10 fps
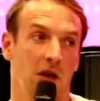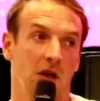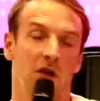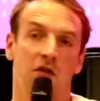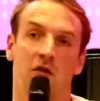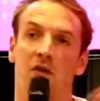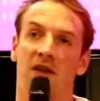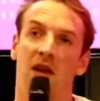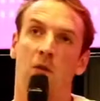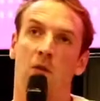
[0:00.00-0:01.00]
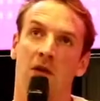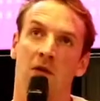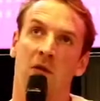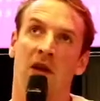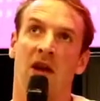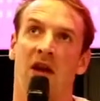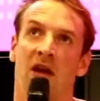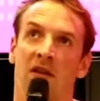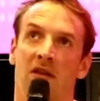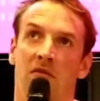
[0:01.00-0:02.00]
So day one, we
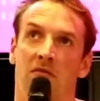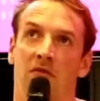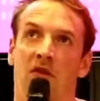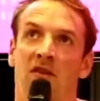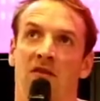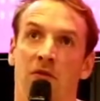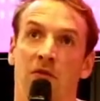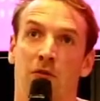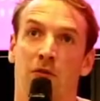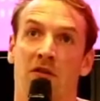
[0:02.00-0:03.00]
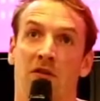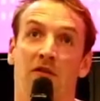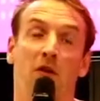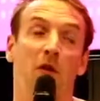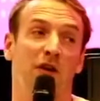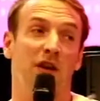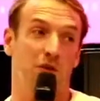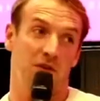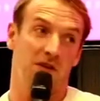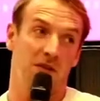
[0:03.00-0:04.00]
had the inventories of 4
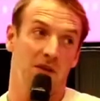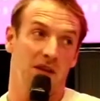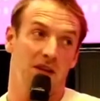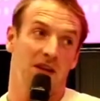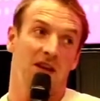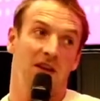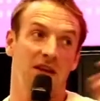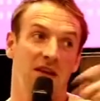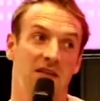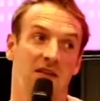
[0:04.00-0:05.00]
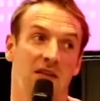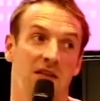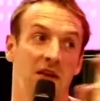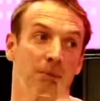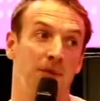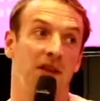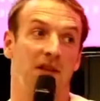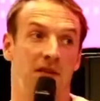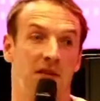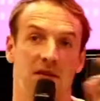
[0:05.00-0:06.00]
factories listed and
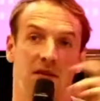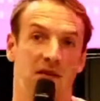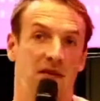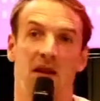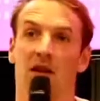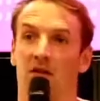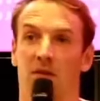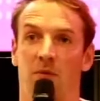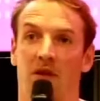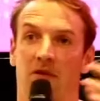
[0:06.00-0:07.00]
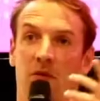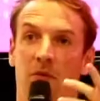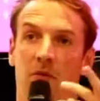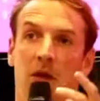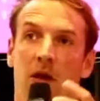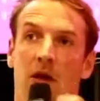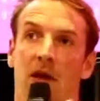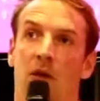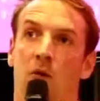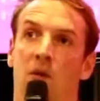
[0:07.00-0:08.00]
updated daily on the platform
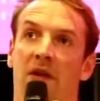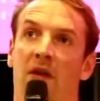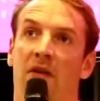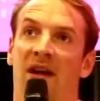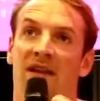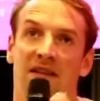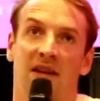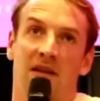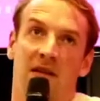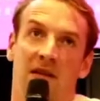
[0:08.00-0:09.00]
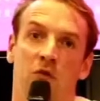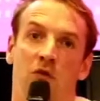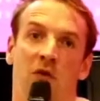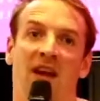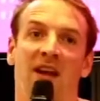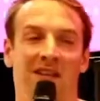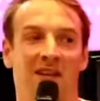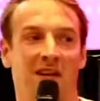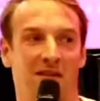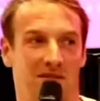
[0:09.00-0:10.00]
without asking them to do anything
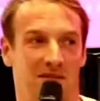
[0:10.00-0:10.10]
else,